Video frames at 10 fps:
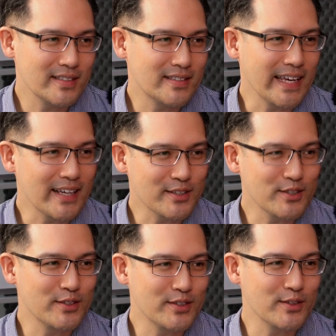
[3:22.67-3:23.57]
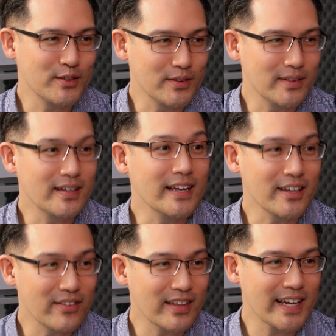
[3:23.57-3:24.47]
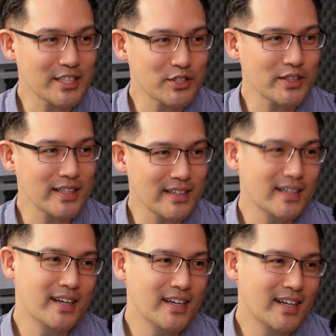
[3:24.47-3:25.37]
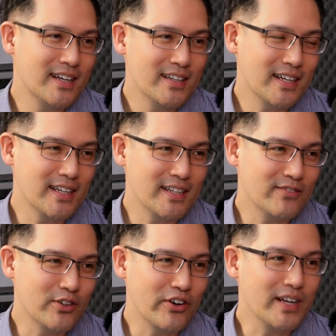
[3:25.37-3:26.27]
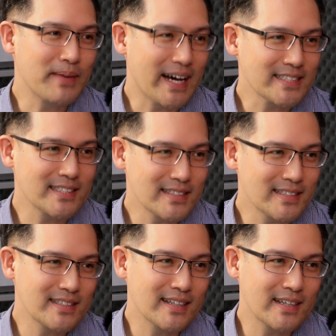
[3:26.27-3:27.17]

is seeking to leave the country for greener pastures,